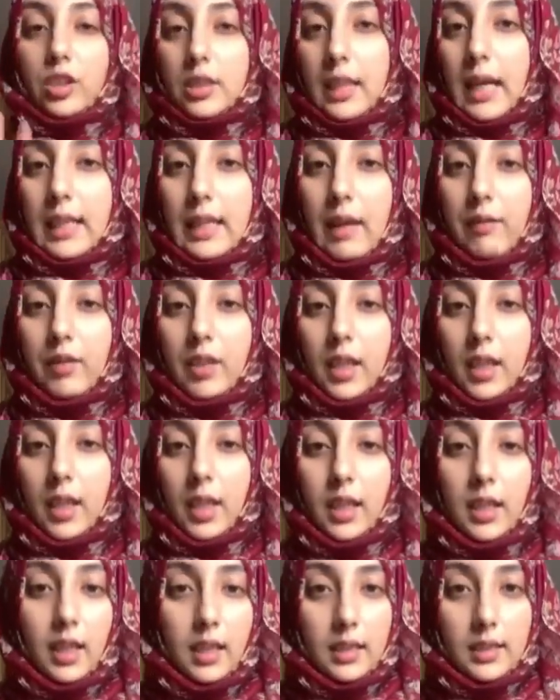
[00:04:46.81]
Just add everything
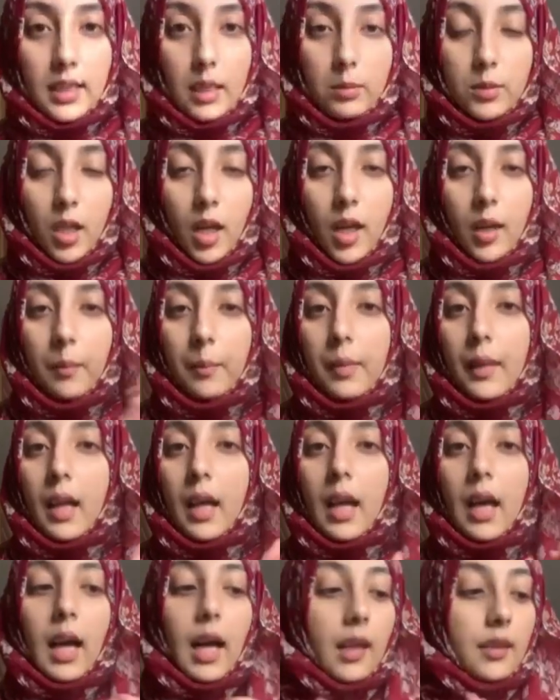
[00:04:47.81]
in at the same time
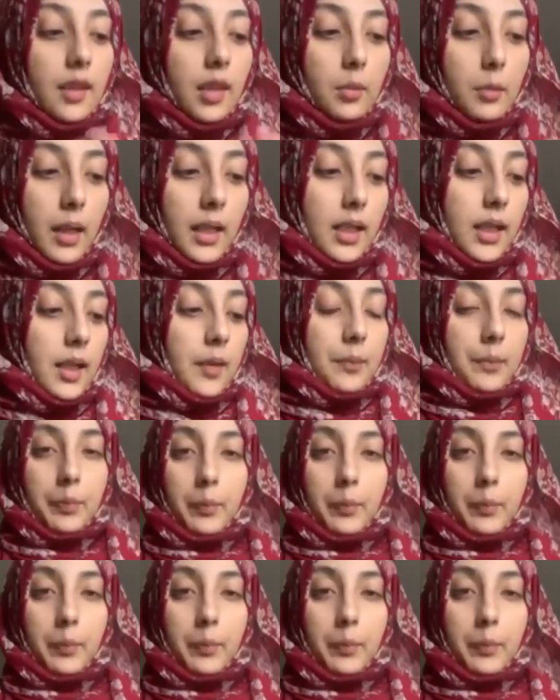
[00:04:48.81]
and then make it.